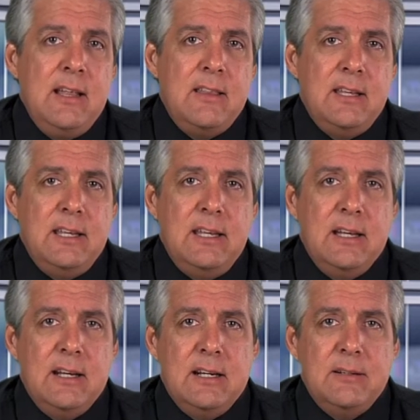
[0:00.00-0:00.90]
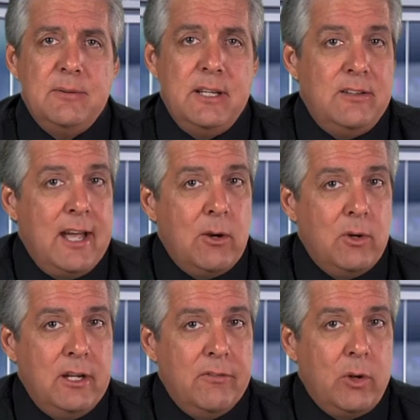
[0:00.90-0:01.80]
the
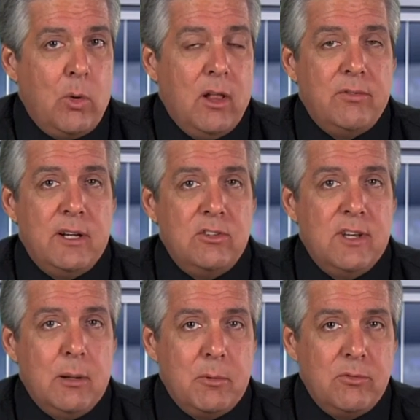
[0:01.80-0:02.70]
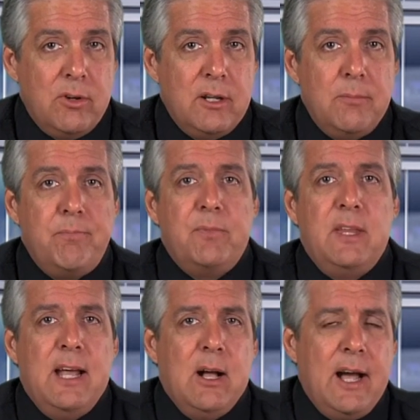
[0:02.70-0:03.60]
integrity of the qualified settlement fund.
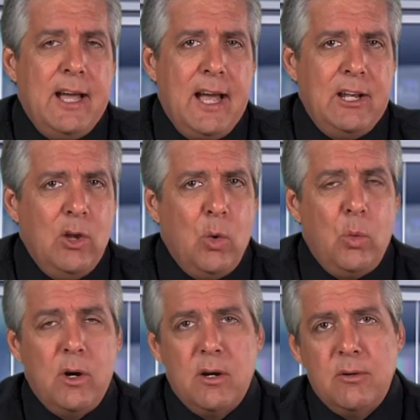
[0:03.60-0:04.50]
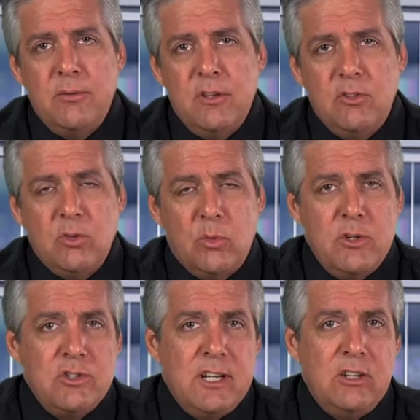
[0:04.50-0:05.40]
Now, I know where this
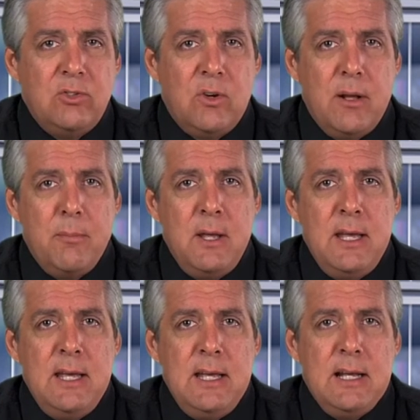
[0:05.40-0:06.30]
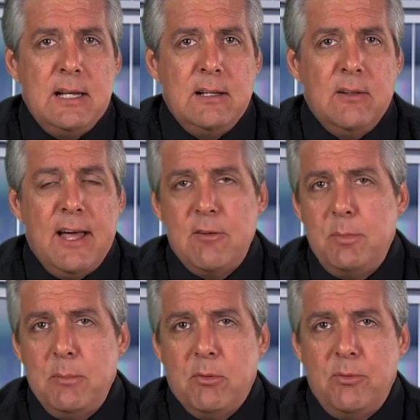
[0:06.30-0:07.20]
originates from. A lot of
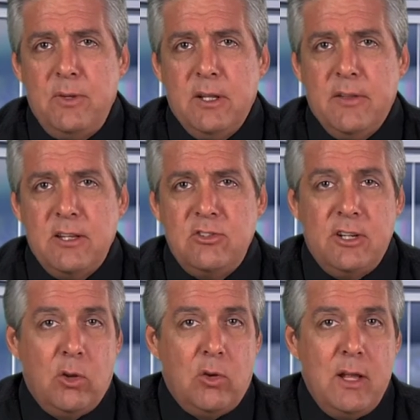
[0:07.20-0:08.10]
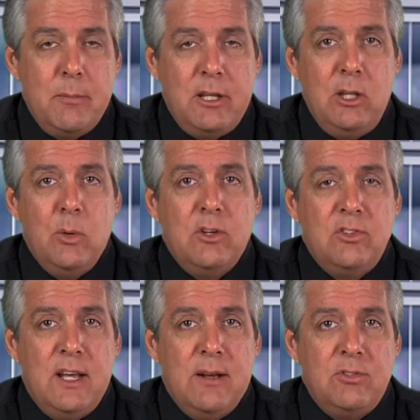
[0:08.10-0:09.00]
people feel that single claimant
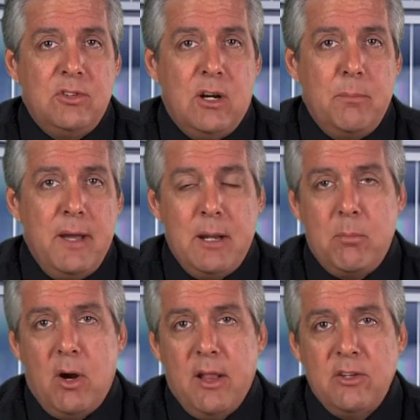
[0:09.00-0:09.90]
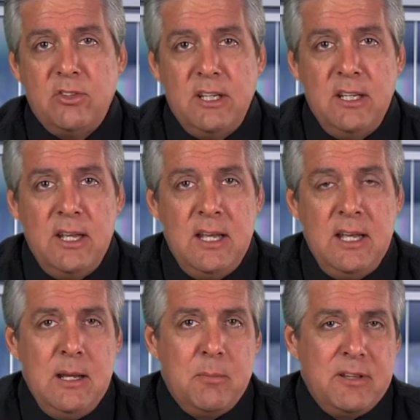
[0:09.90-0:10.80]
QSFs are bad policy,
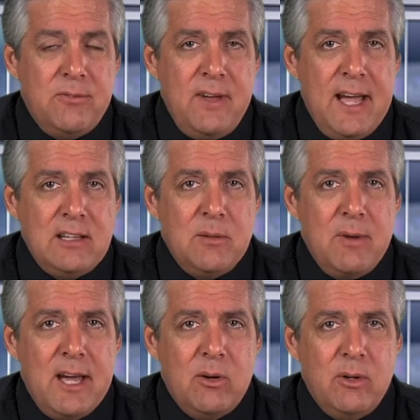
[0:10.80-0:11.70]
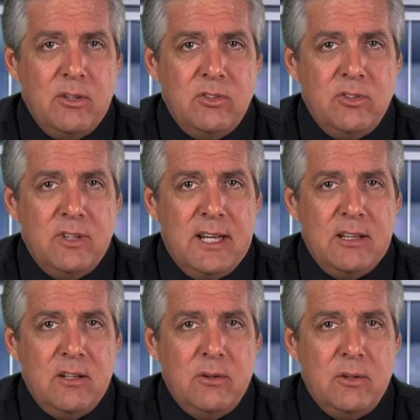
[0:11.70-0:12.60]
but the fact of the matter is
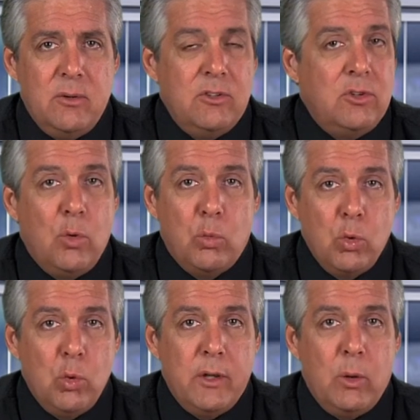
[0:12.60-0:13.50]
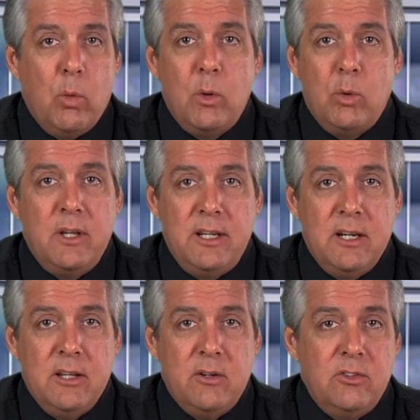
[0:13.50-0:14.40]
that there is no ruling one way or
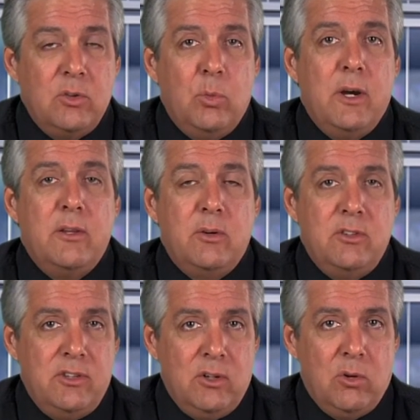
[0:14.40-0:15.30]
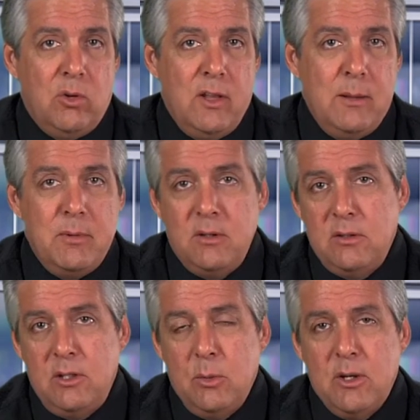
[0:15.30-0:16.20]
the other as to whether a single claimant
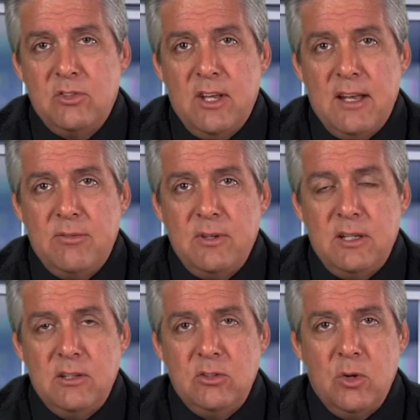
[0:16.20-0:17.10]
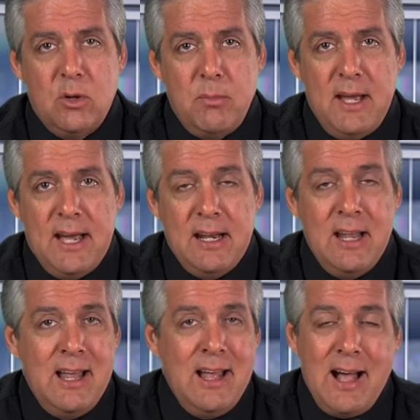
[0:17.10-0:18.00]
QSF is good or bad.
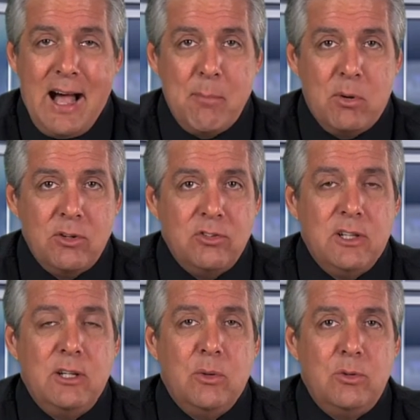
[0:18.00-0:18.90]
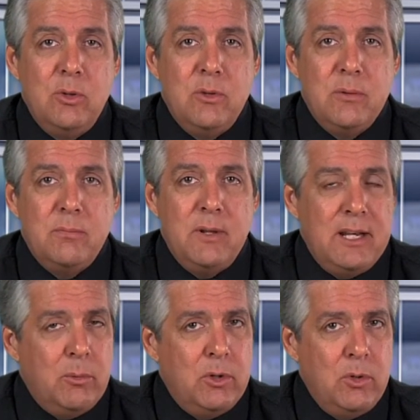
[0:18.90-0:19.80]
I personally don't do them.
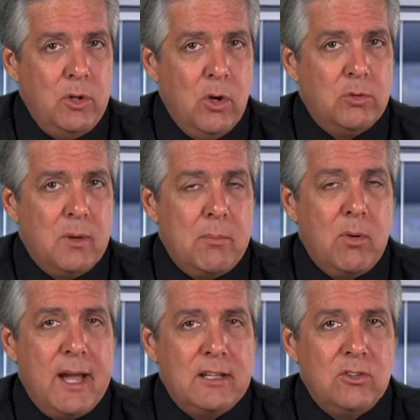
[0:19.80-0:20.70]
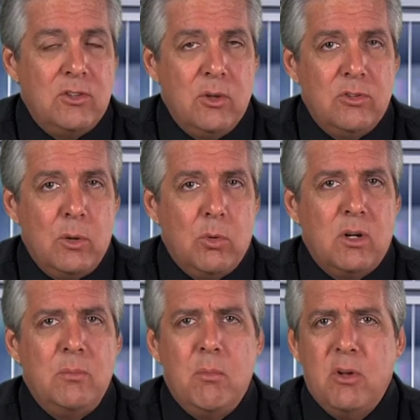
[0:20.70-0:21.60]
Anyone who knows my practice knows I
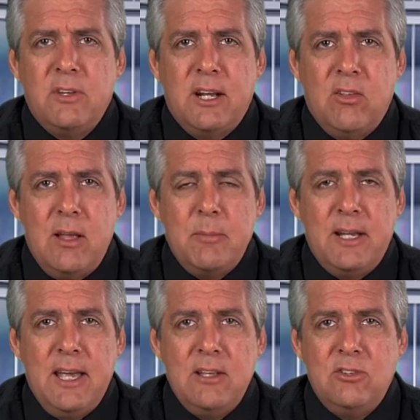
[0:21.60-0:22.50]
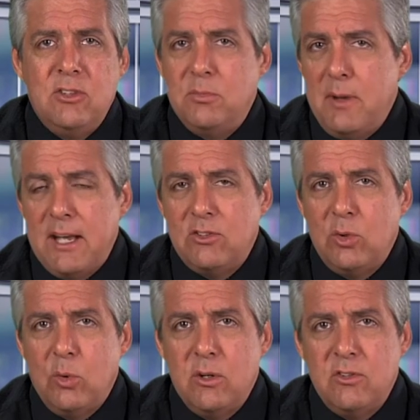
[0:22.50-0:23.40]
work in multi-claimant cases, mass
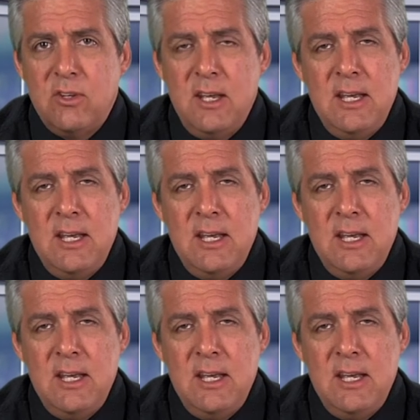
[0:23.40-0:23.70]
torts,